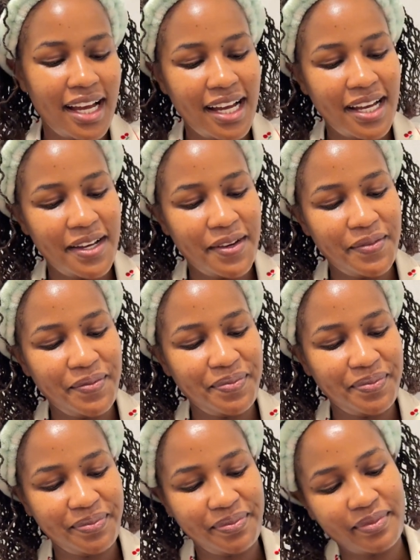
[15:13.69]

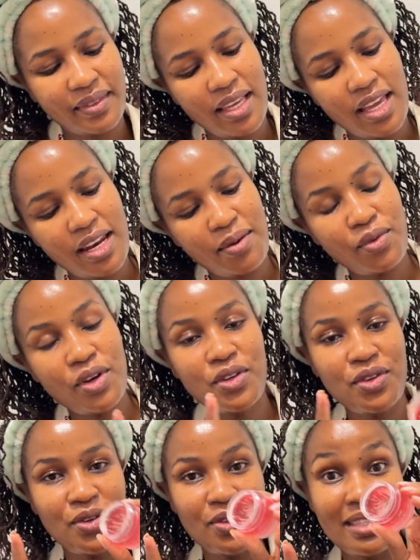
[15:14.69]
And I'm going
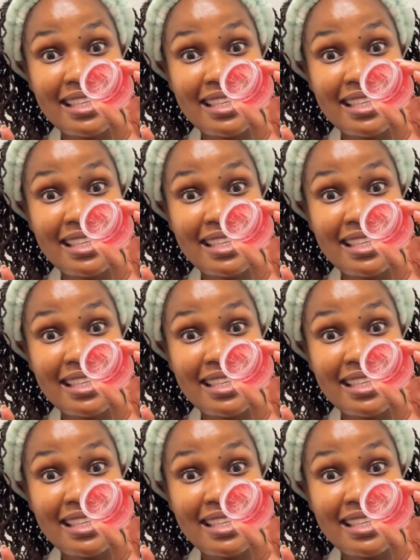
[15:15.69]
to use